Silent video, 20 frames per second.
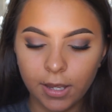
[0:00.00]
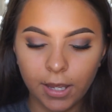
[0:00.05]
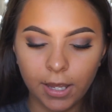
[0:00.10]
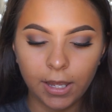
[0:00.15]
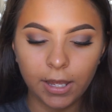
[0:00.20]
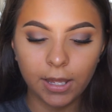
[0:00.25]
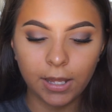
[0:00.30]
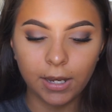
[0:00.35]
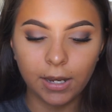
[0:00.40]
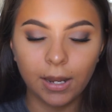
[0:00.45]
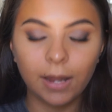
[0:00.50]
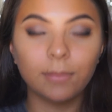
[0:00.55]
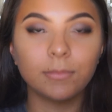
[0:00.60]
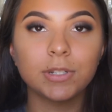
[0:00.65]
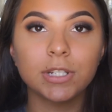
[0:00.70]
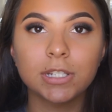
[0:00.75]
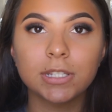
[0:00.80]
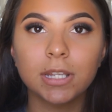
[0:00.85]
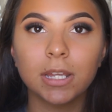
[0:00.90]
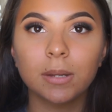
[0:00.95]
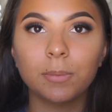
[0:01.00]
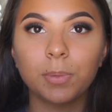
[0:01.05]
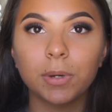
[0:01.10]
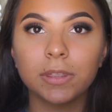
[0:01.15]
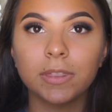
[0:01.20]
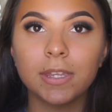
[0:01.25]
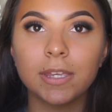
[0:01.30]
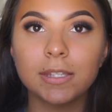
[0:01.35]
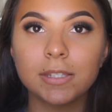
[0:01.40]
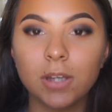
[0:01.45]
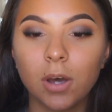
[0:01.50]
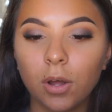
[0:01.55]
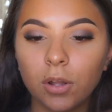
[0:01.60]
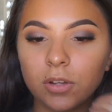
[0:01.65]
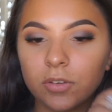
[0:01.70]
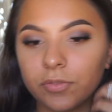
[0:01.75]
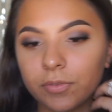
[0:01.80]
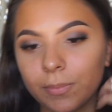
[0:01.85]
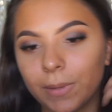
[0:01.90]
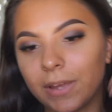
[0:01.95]
and I'm just gonna put this
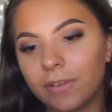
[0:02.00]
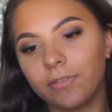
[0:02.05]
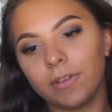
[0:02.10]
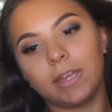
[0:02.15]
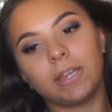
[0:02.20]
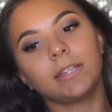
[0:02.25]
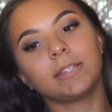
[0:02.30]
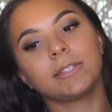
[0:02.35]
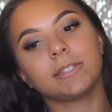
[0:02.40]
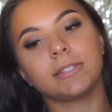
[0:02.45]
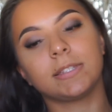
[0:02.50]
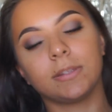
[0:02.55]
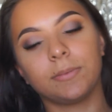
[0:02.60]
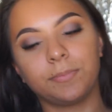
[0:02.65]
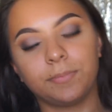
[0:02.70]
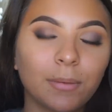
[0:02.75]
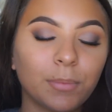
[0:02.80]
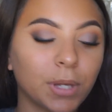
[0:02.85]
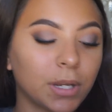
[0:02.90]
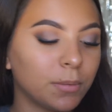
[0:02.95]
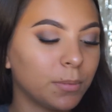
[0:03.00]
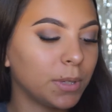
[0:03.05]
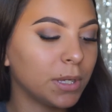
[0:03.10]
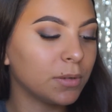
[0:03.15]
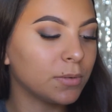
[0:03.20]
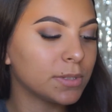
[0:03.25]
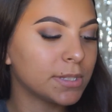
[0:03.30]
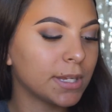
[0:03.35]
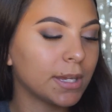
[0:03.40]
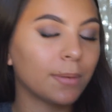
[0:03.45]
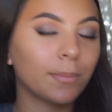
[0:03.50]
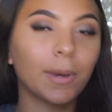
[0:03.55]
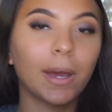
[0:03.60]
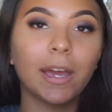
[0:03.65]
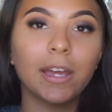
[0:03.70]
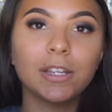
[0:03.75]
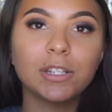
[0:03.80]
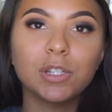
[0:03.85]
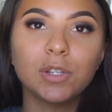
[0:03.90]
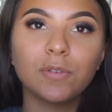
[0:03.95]
all over my face. I'm gonna be using
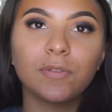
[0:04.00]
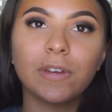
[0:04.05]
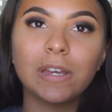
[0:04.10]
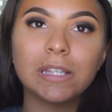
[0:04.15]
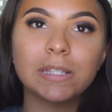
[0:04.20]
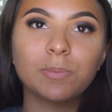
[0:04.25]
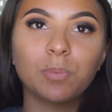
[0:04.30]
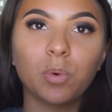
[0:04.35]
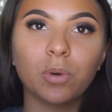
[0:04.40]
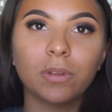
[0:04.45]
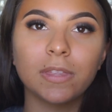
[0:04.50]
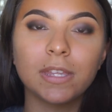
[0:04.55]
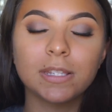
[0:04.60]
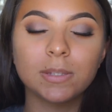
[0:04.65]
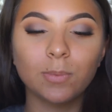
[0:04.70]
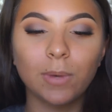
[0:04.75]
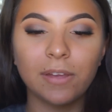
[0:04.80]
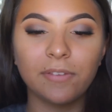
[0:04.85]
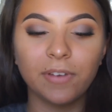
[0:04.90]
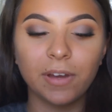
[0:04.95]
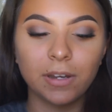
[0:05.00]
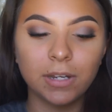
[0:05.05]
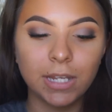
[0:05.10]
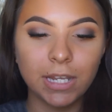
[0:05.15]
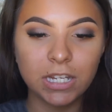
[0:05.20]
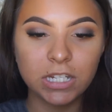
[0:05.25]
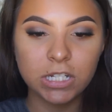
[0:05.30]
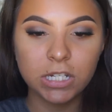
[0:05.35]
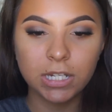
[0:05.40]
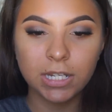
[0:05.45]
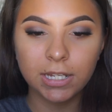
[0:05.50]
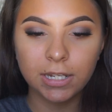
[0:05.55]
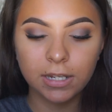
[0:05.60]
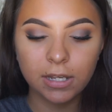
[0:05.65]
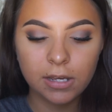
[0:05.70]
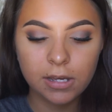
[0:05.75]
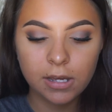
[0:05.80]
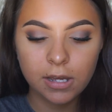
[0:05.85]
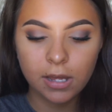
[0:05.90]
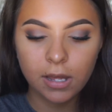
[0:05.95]
my Too Faced Born This Way
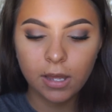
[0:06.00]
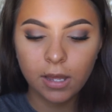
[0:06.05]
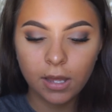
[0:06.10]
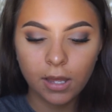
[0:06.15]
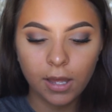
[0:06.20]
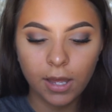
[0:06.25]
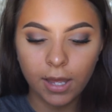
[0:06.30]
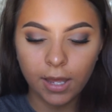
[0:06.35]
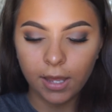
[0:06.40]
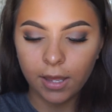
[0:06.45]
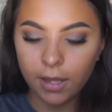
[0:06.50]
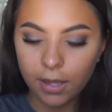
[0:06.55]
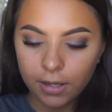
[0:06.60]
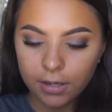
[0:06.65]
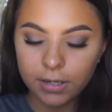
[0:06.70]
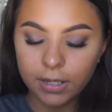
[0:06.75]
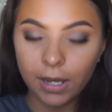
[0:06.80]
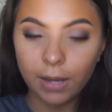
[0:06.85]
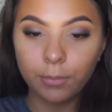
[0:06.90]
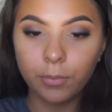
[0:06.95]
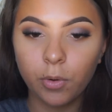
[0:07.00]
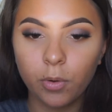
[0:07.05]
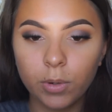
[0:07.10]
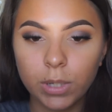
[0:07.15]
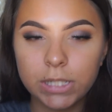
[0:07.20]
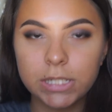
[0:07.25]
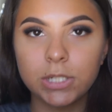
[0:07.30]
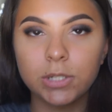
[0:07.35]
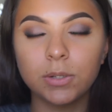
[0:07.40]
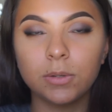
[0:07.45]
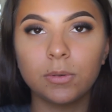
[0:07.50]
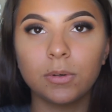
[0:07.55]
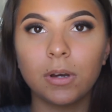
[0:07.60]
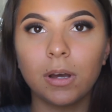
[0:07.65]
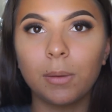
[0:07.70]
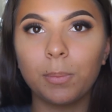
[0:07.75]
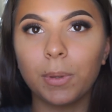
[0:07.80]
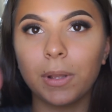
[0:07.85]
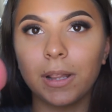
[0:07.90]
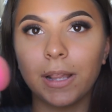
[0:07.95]
foundation, and I'm going to
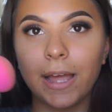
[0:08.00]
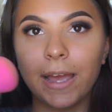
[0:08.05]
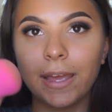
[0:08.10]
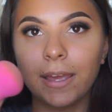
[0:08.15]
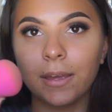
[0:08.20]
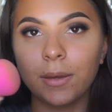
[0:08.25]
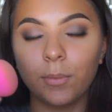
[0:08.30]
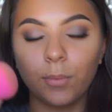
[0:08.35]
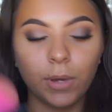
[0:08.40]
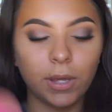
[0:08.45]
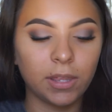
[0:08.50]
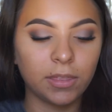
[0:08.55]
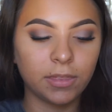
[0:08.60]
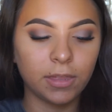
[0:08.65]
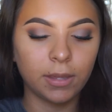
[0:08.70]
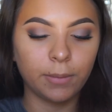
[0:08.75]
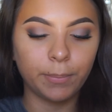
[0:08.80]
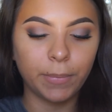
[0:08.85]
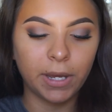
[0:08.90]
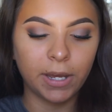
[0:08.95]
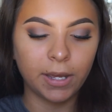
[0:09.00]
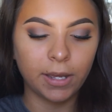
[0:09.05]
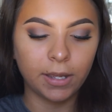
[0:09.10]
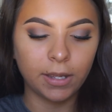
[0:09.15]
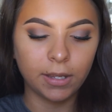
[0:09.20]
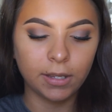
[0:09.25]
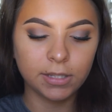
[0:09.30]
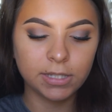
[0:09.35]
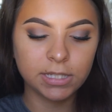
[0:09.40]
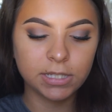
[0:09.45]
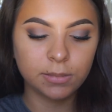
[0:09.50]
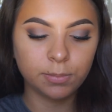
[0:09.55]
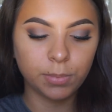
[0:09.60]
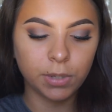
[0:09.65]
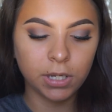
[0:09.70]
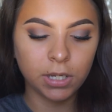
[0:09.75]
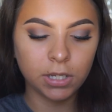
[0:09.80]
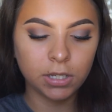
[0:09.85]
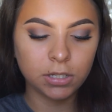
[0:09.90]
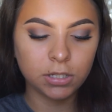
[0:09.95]
apply it with my
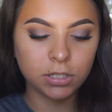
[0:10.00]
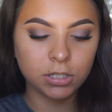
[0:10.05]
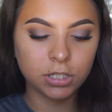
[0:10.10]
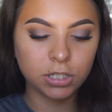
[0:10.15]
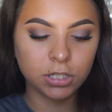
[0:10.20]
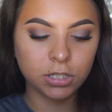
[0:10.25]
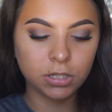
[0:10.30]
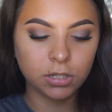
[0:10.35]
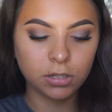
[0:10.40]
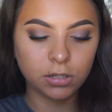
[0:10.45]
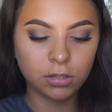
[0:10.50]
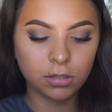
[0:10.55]
sponge.